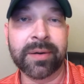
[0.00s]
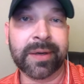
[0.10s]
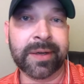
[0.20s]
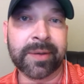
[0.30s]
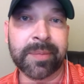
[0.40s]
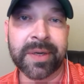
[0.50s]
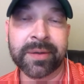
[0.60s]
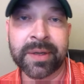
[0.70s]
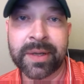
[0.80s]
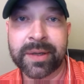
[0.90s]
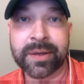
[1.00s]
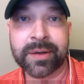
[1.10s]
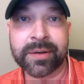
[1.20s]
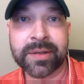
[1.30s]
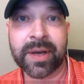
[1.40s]
But
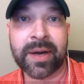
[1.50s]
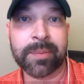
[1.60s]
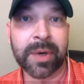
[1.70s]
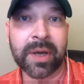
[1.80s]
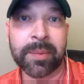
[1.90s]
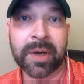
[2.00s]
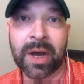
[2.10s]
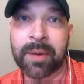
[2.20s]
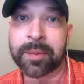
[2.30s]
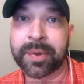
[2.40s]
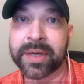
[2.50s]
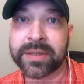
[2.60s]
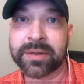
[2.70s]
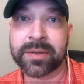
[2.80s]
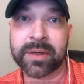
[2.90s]
it's kind of becoming
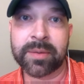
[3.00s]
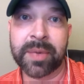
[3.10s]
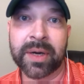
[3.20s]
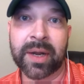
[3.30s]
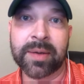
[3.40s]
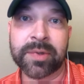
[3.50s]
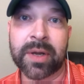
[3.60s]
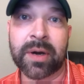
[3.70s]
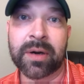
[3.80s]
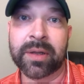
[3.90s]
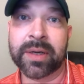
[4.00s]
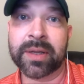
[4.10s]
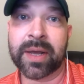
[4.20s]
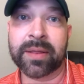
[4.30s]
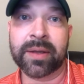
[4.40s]
commonplace to see the big names out early
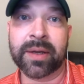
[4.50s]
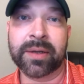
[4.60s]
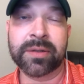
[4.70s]
in that thing.